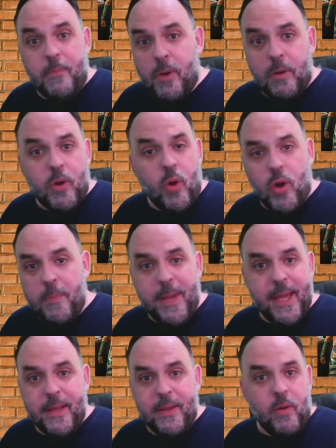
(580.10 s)

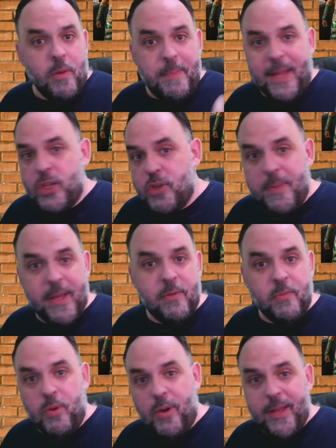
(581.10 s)
Corbin or
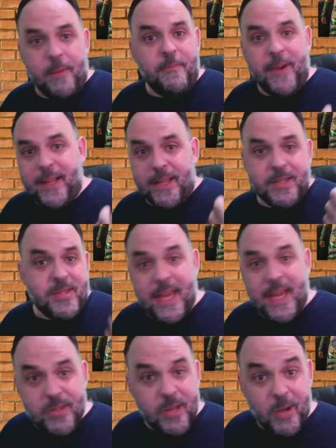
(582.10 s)
Benjamin will end up fighting
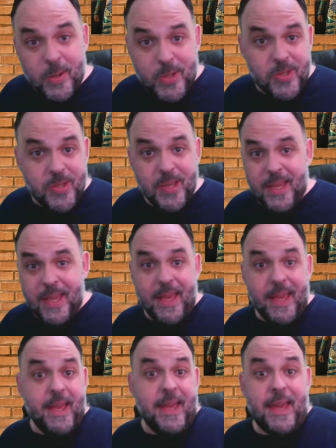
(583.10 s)
Santos
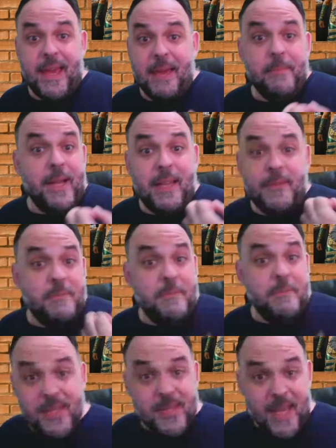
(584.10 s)
and might even
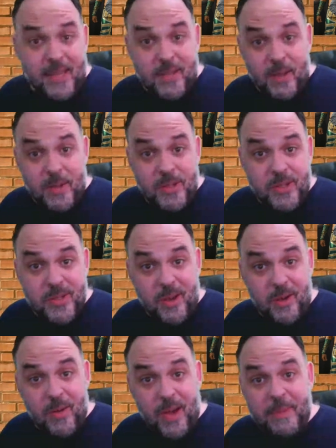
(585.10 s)
beat Santos.
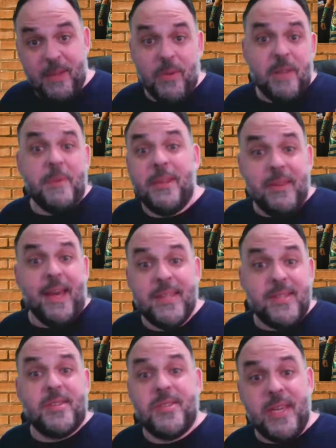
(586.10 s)
So, I mean, it would have been nice
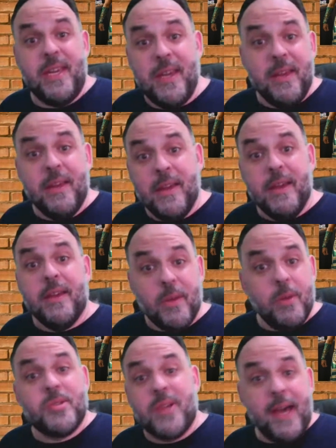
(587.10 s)
to see
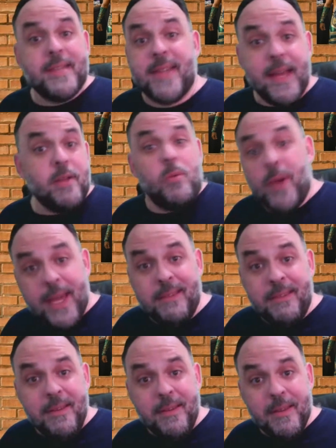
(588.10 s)
those guys get a
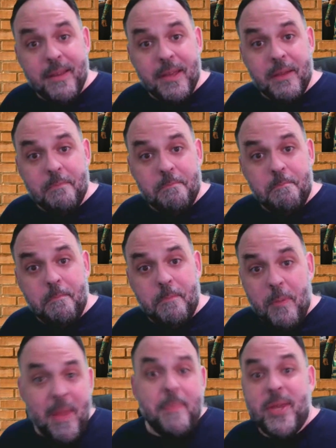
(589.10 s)
win,
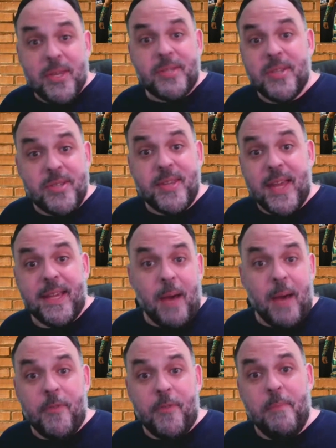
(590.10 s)
but maybe this is setting
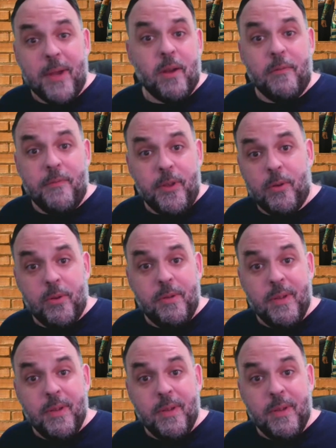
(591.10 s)
up for a bigger feud